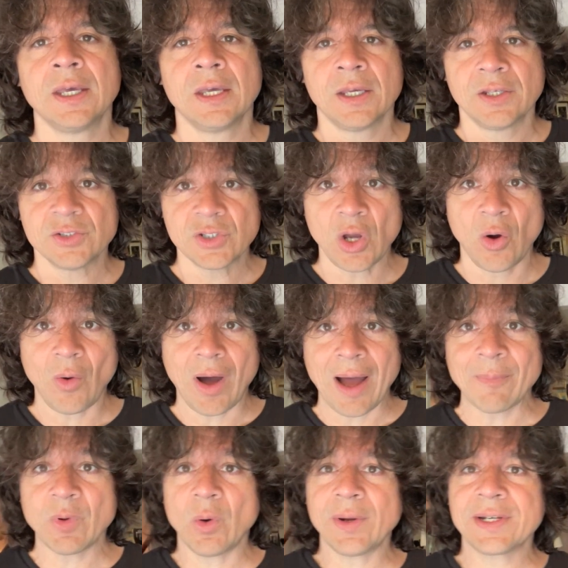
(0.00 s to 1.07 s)
So
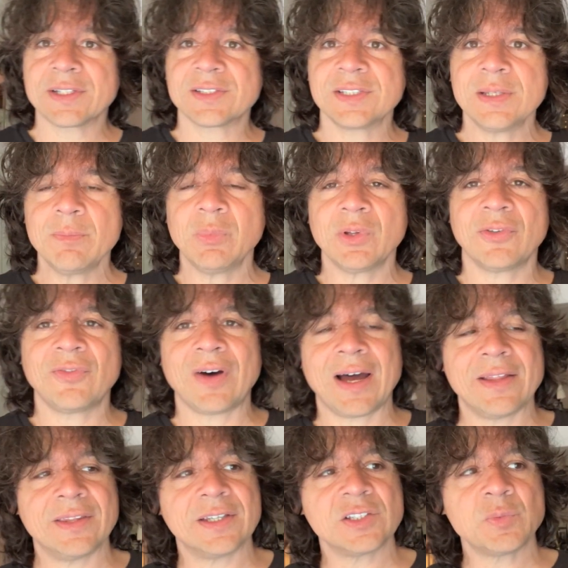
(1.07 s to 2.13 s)
I'm going to simplify
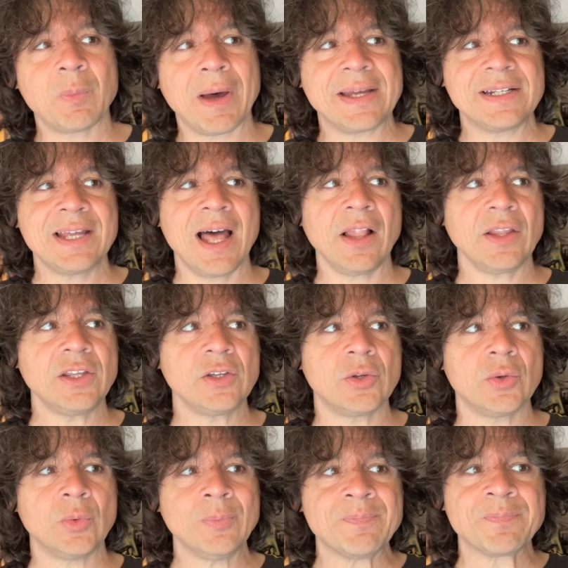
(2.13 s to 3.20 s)
this by telling
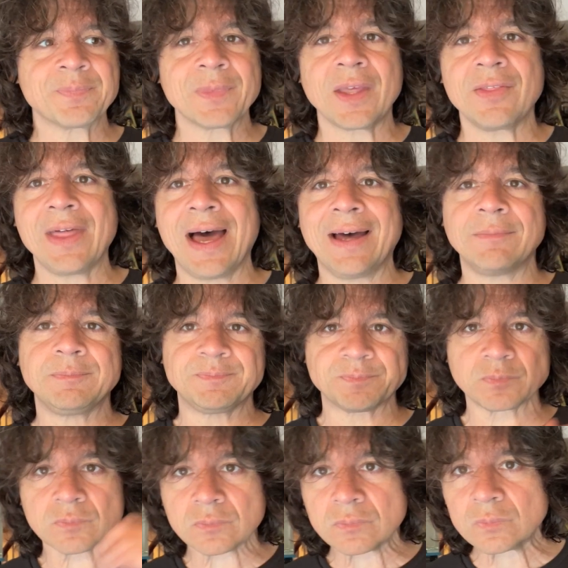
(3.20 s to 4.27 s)
you that,
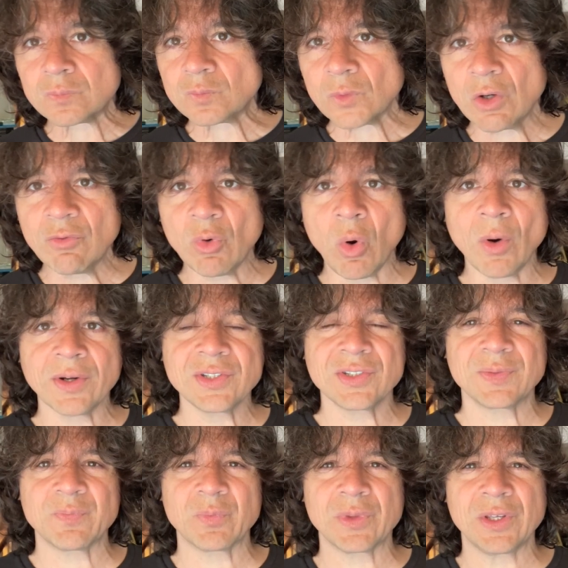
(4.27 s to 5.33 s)
of
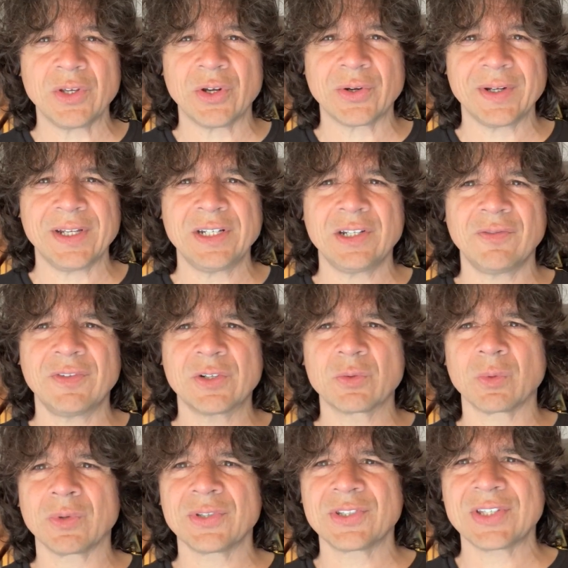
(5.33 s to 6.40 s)
course, your
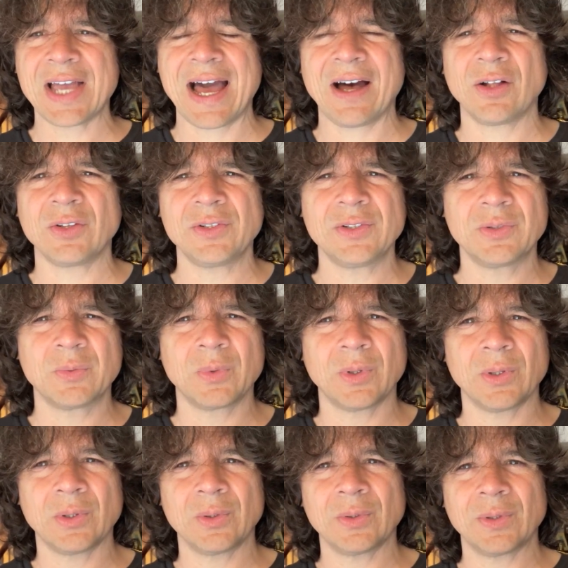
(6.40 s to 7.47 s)
individual sound
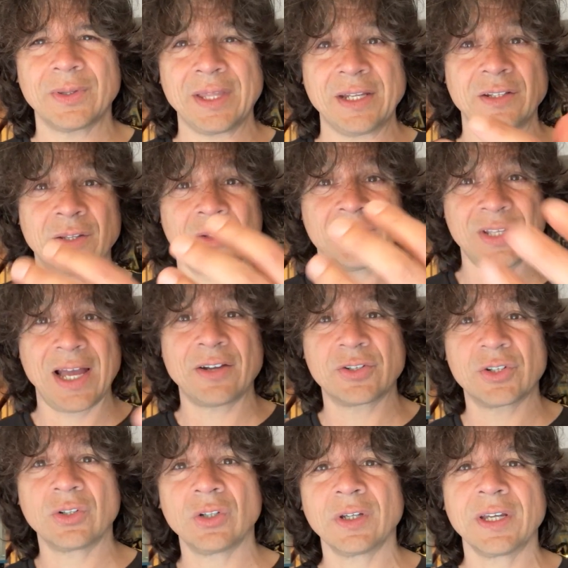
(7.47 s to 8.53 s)
that the sound
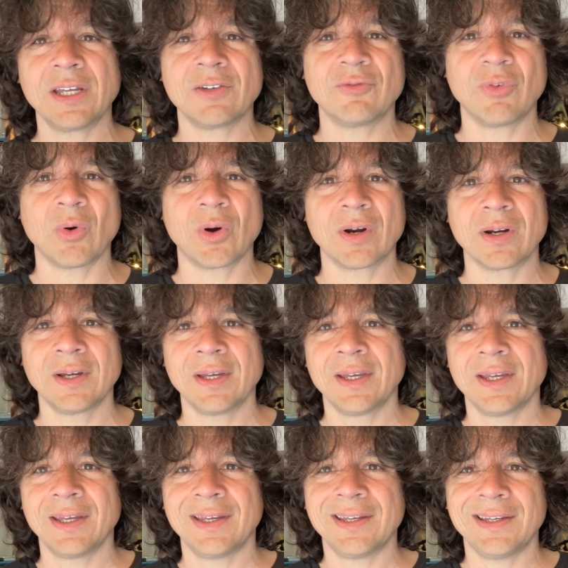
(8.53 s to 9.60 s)
you're looking for
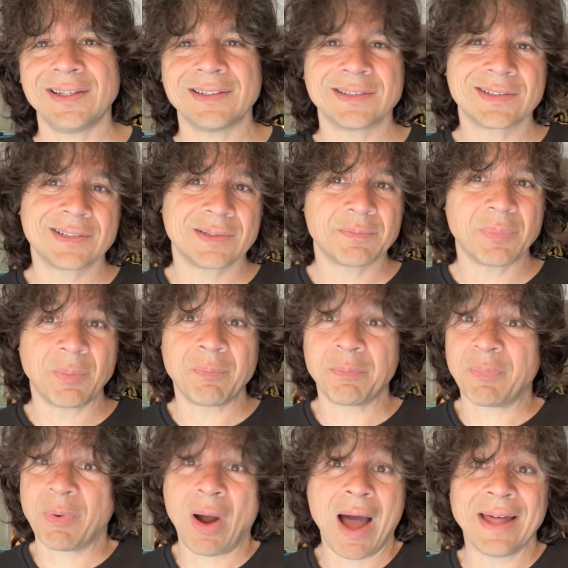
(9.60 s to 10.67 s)
is
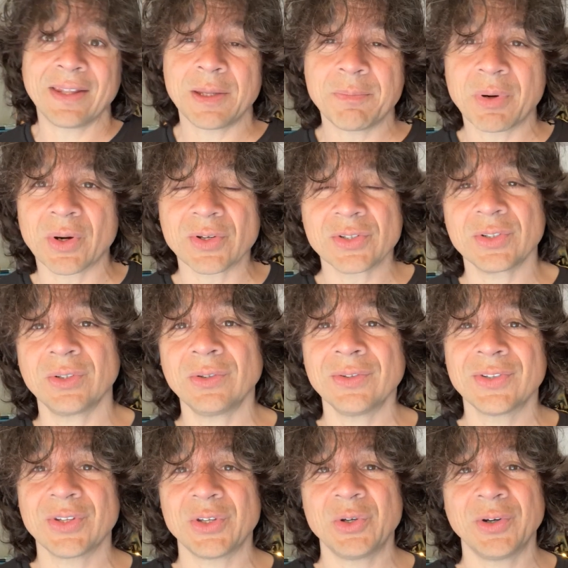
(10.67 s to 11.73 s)
highly personal.
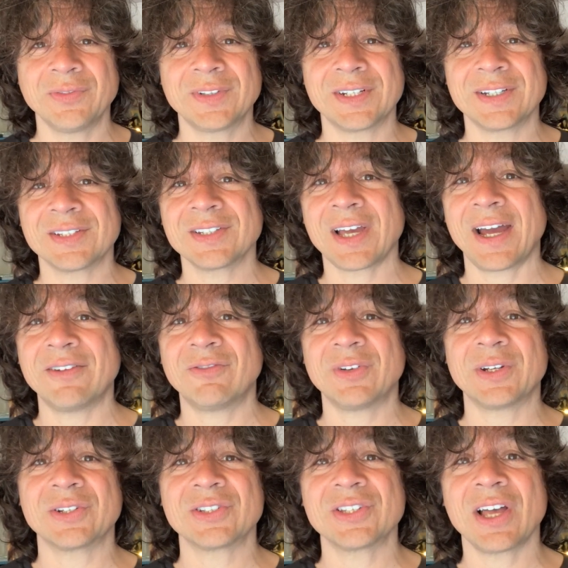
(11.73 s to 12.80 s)
So you have to decide for
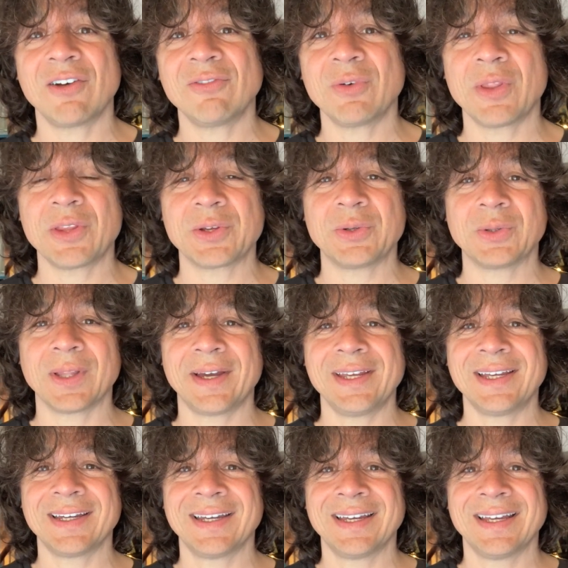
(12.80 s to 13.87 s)
yourself whether you
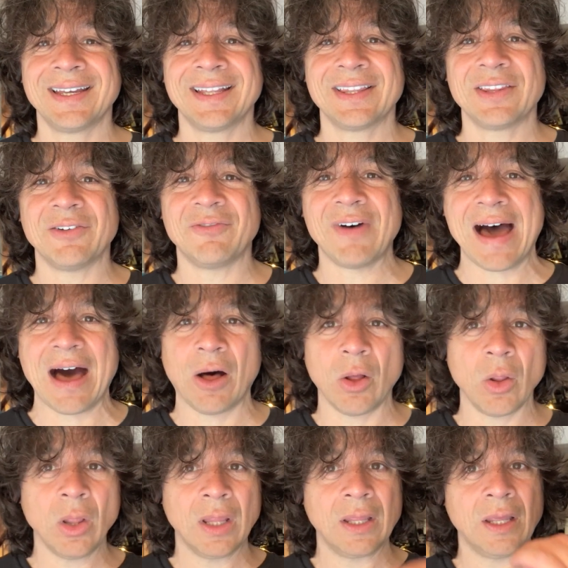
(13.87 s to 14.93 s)
like the
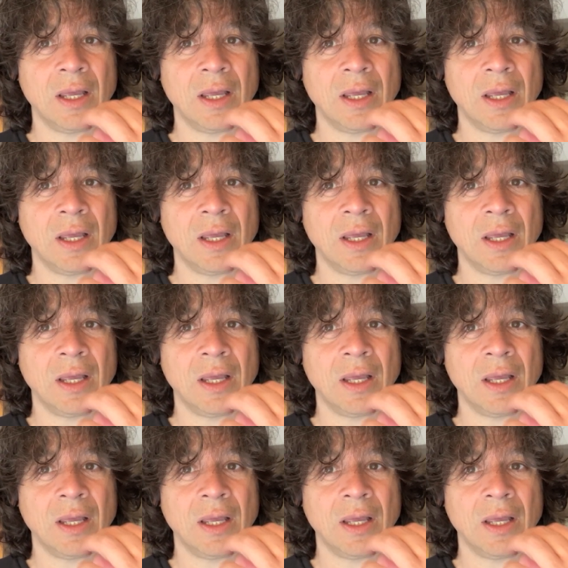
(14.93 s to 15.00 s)
vowel